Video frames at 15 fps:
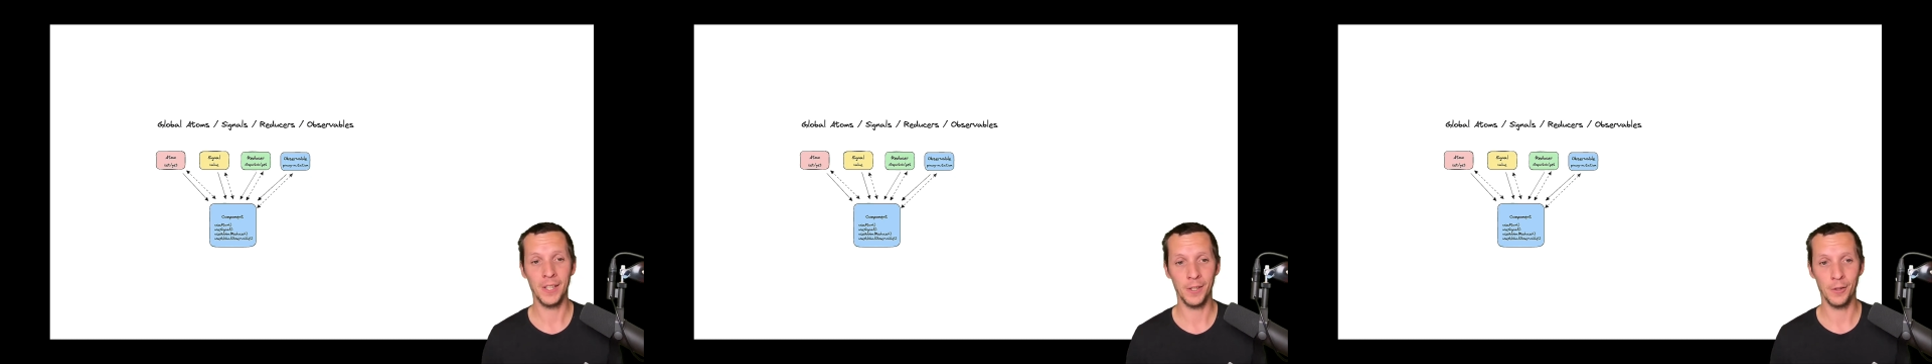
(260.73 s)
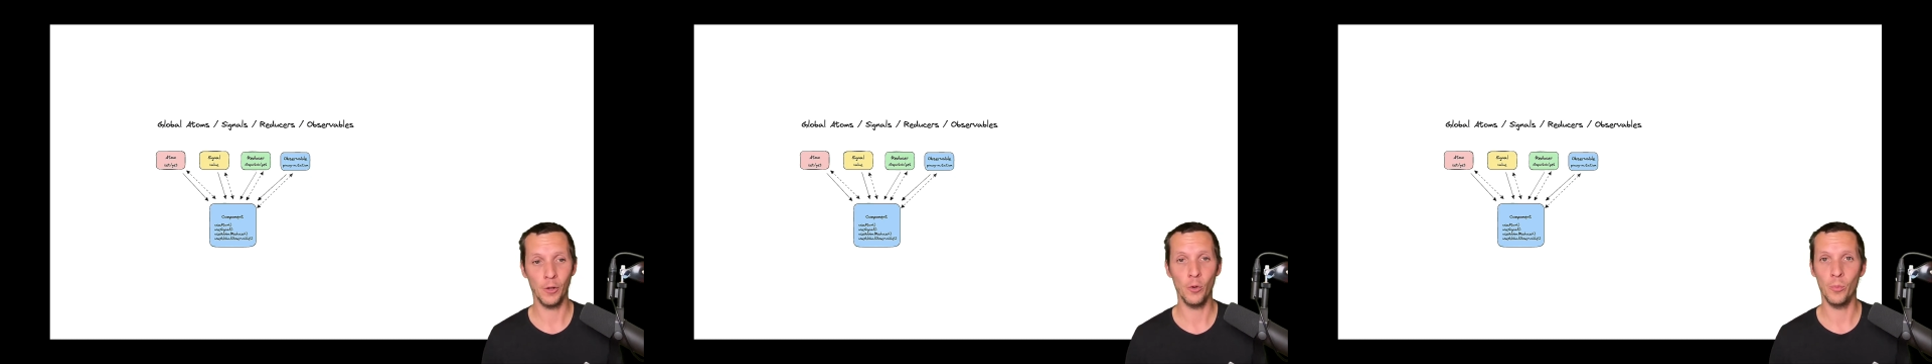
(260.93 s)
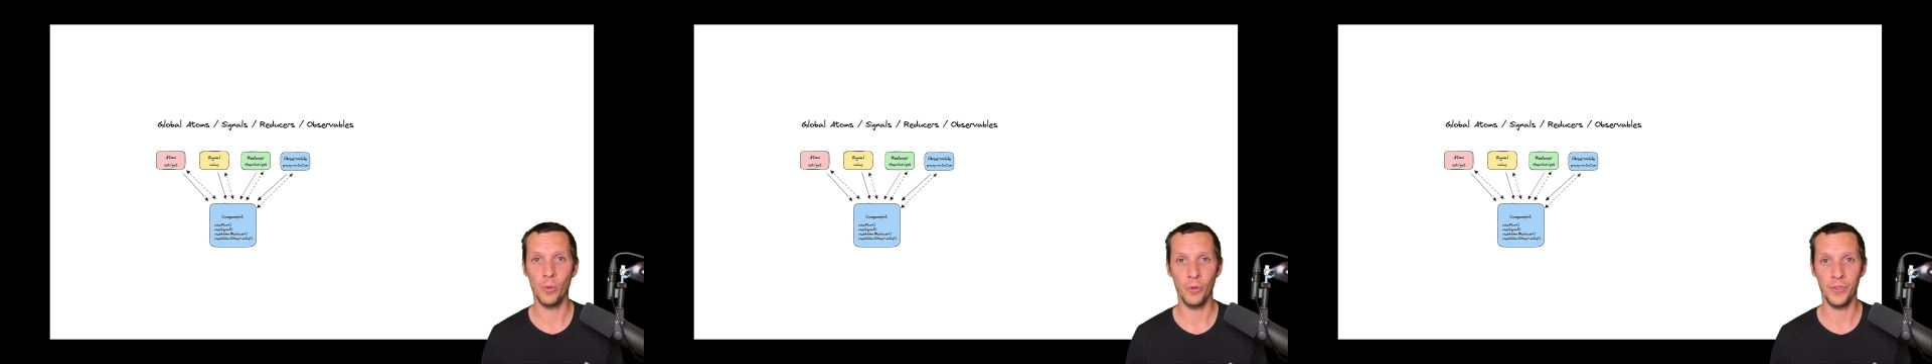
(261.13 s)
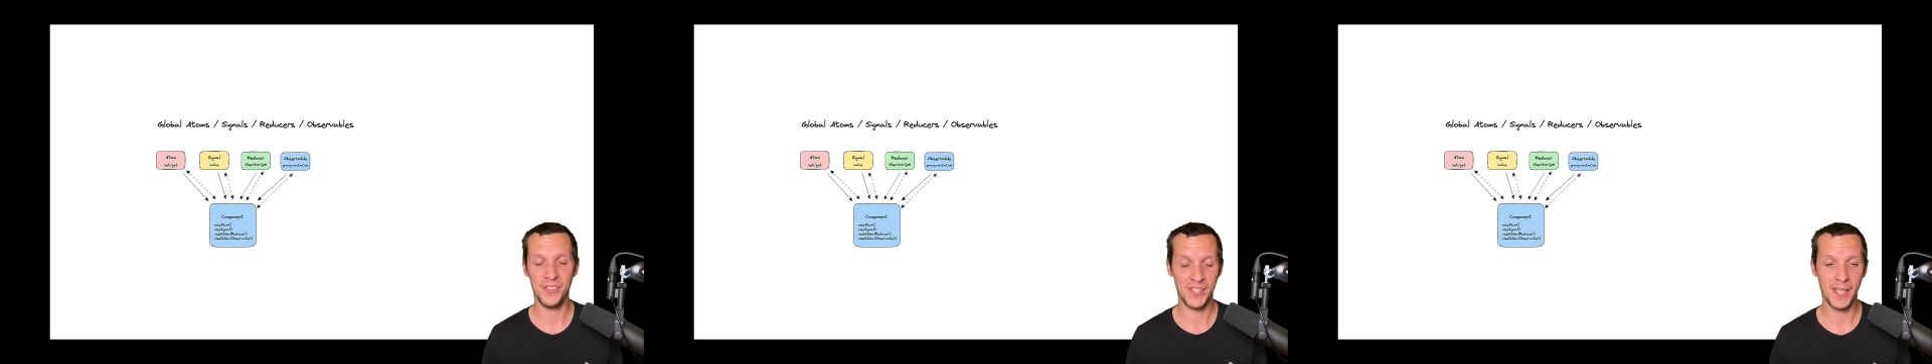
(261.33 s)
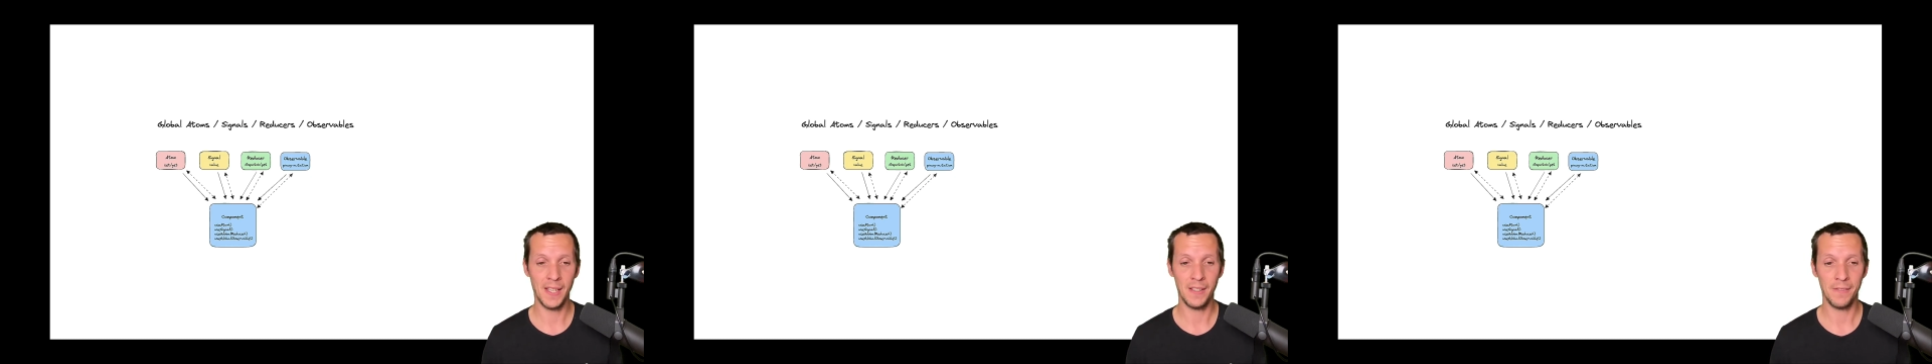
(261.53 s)
global
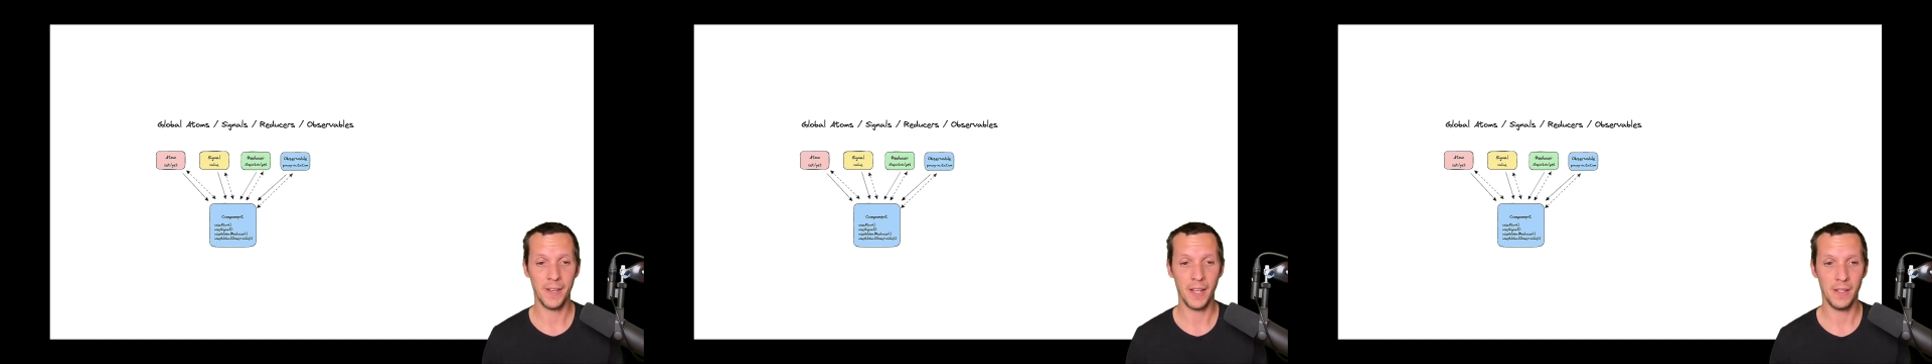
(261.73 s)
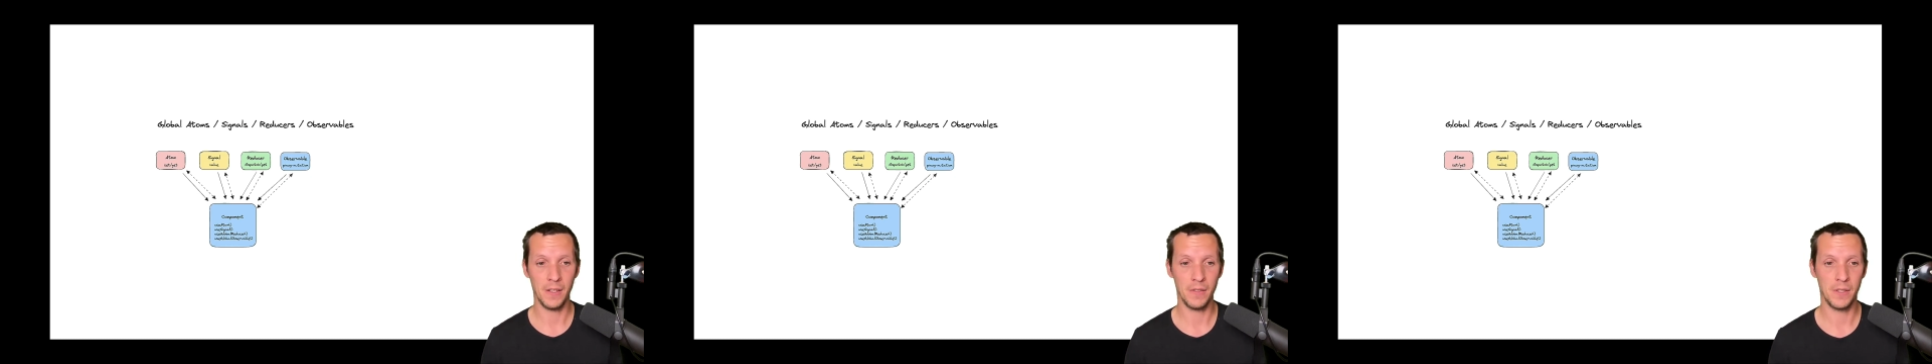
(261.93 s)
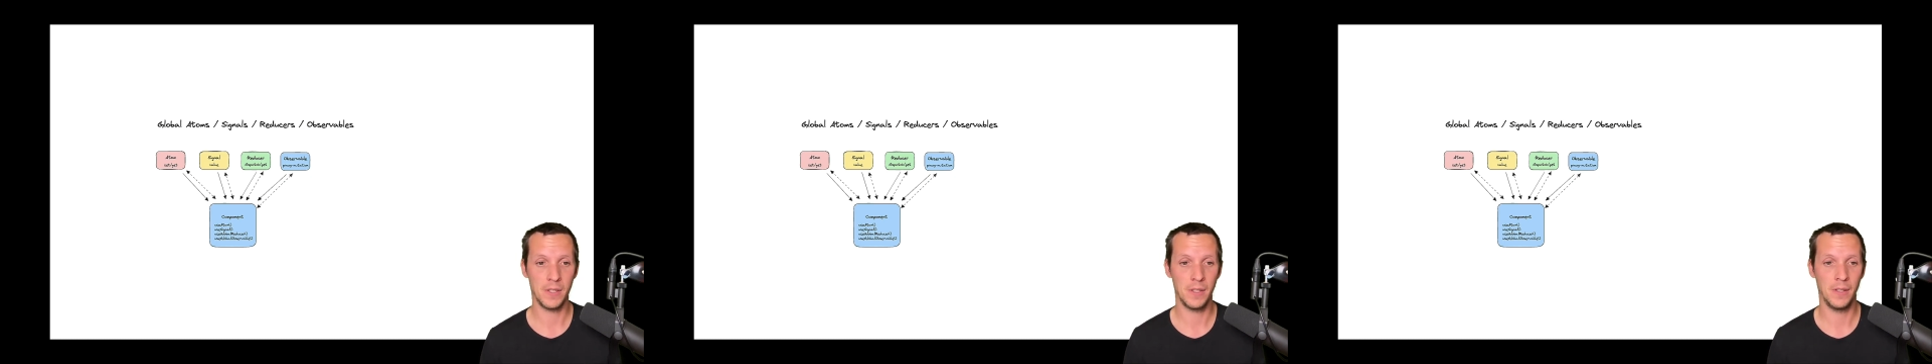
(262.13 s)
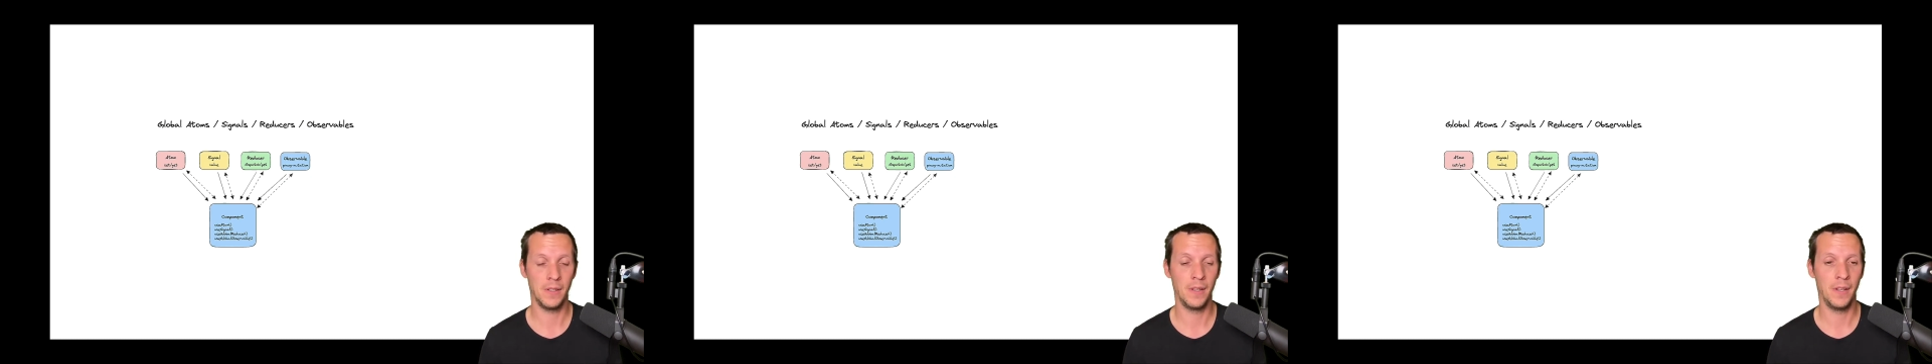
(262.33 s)
state values.